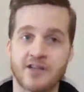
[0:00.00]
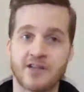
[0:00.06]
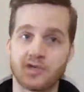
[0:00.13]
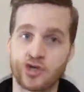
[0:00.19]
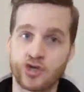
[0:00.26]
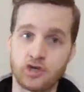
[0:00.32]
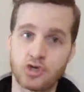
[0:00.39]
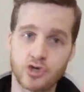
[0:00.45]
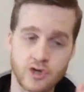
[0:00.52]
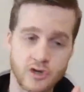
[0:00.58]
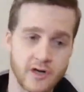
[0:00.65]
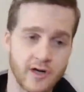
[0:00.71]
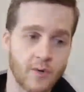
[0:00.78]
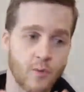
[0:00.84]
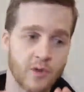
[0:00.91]
and
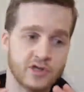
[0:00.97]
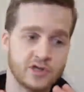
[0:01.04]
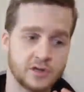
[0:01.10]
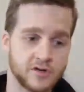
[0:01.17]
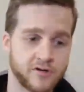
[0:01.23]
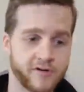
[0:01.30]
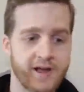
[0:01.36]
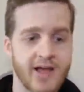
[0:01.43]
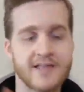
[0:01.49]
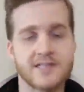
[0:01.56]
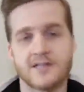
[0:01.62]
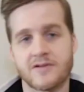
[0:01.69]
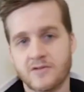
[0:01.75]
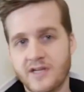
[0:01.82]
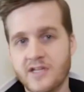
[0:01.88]
sugar, which creates
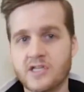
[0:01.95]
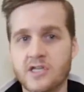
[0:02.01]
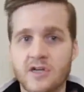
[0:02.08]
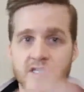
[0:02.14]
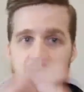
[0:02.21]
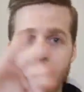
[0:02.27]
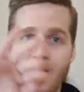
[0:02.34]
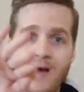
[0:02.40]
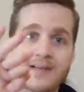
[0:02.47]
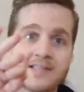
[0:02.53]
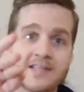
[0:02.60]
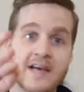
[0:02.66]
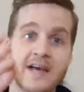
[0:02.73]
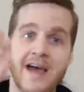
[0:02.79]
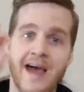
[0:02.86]
those insulin
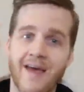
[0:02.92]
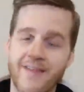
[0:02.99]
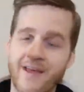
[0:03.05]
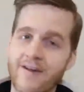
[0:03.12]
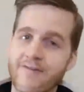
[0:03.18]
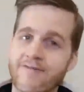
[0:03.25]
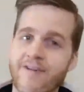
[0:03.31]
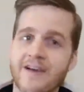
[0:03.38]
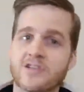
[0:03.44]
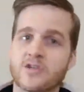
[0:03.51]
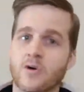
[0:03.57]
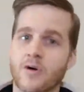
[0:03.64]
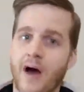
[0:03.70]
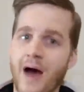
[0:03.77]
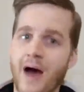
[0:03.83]
spikes, and that affects
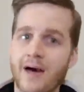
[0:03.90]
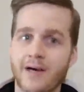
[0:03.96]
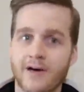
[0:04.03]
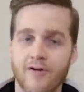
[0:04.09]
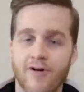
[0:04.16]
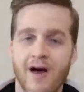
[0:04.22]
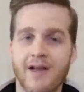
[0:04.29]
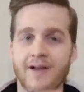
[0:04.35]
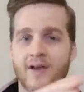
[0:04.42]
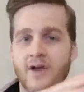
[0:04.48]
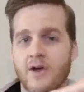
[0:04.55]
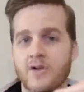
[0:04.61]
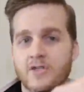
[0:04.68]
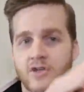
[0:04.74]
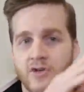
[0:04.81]
your hunger, right?
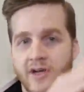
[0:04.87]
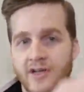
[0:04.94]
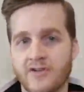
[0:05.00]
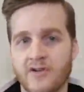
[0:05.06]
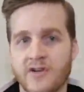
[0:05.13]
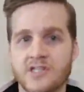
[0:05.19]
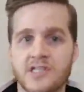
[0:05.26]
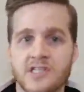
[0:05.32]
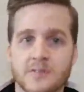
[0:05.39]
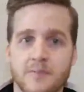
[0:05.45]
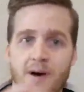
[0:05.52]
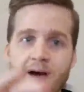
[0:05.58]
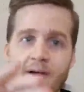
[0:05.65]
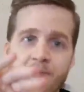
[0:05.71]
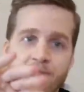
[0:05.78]
So you get your insulin
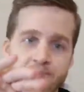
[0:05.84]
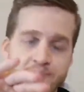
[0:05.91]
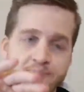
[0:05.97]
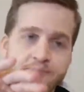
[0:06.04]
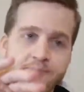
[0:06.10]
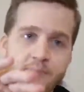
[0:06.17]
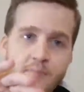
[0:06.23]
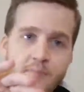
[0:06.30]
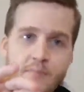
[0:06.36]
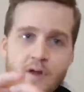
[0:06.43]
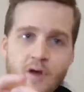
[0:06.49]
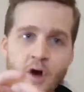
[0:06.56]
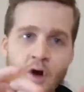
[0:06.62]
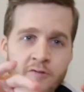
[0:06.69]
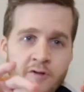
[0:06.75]
spike
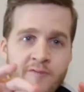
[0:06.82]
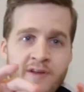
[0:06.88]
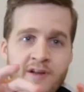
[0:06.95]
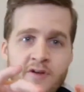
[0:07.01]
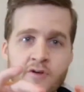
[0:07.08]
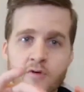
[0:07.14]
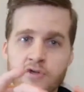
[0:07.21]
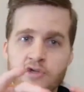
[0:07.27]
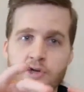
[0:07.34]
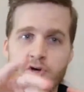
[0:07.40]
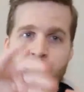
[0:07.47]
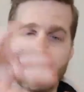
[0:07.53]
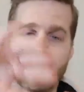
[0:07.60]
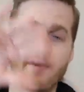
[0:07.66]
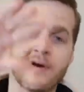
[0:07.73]
after you've eaten your
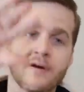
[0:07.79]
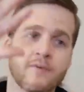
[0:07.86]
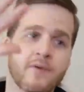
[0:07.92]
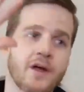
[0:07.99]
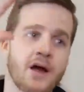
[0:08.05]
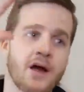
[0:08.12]
sugary meal.